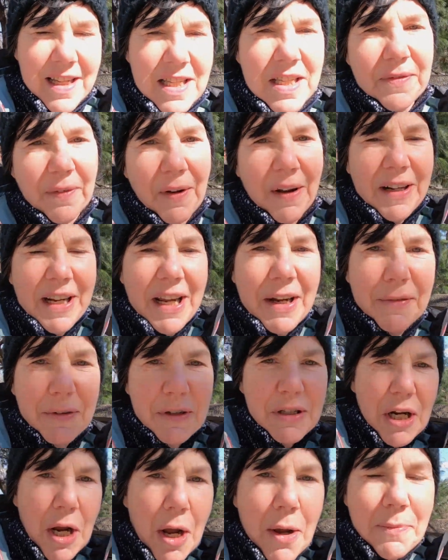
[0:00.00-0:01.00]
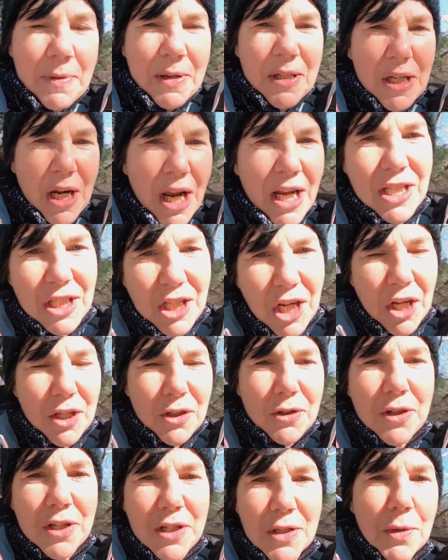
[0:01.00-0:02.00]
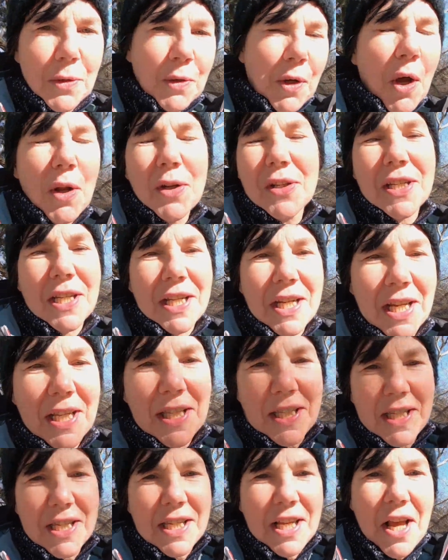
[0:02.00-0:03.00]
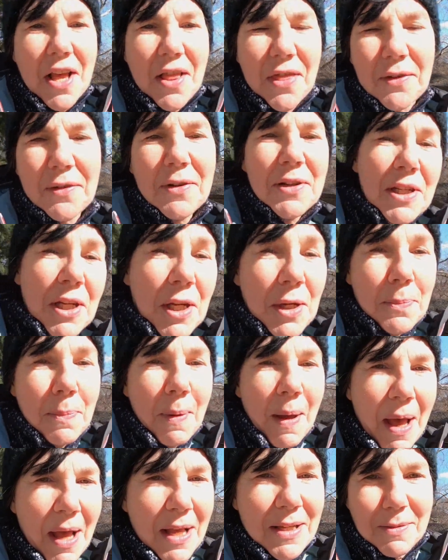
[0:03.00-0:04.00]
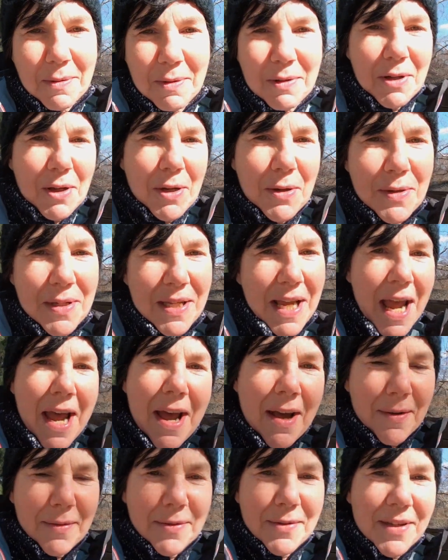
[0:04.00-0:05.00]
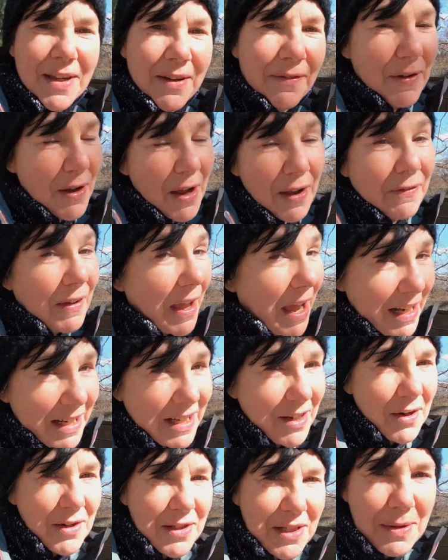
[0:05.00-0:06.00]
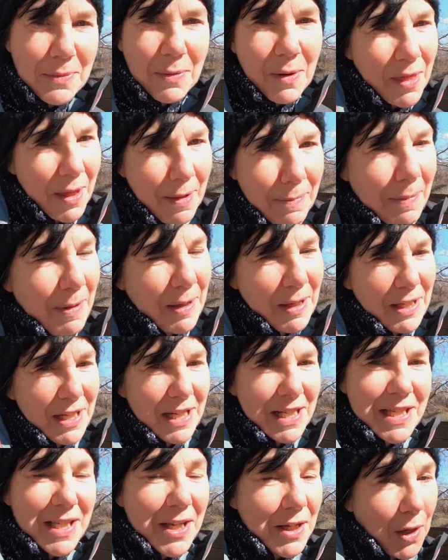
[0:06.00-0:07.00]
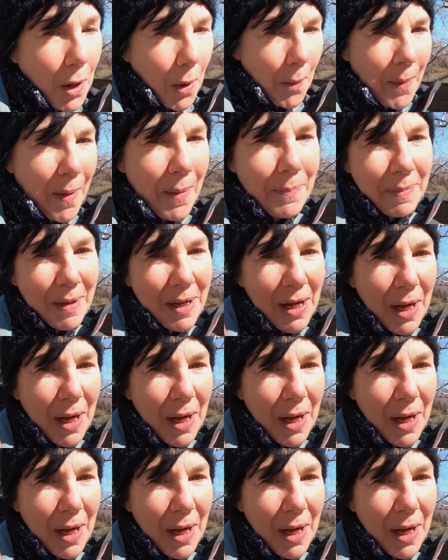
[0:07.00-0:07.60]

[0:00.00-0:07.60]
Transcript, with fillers: It's funny, every time we change countries or continents, there are new birds with new sounds. If you have any idea what that bird is, comment